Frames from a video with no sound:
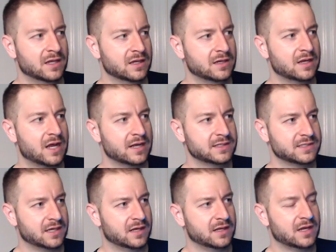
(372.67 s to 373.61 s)
not
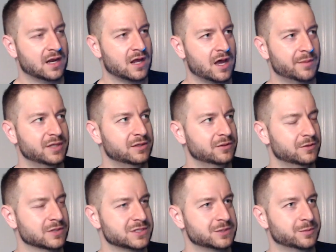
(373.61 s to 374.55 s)
hobby glue
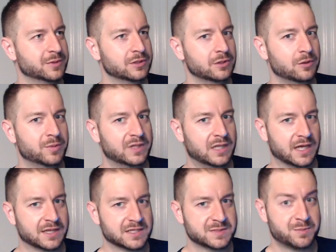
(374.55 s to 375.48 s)
or super glue, but
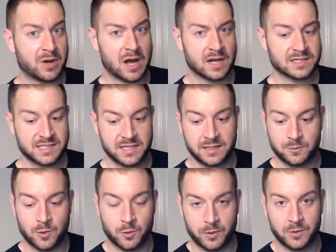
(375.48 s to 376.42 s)
like this epoxy
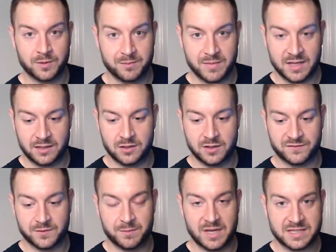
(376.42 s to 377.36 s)
where we would you have
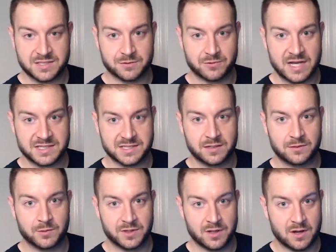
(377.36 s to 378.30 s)
to mix the resin
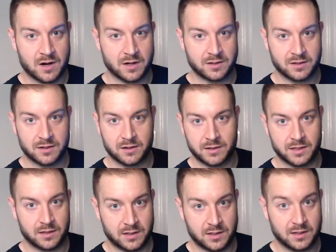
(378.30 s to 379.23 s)
with the hardener,
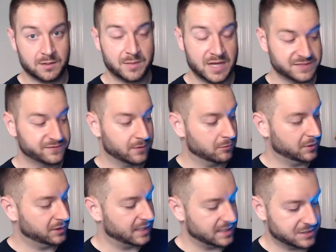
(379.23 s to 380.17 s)
and it makes for a
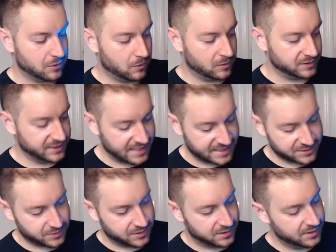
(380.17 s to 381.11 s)
real nice hold, and
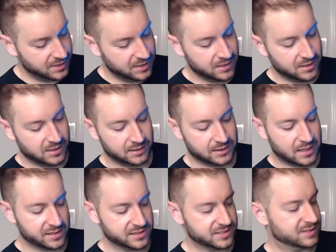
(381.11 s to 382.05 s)
that's what a lot
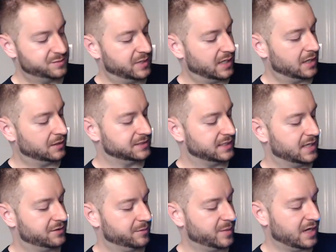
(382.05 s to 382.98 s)
of this is being held
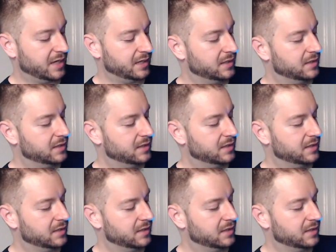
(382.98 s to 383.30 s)
together by.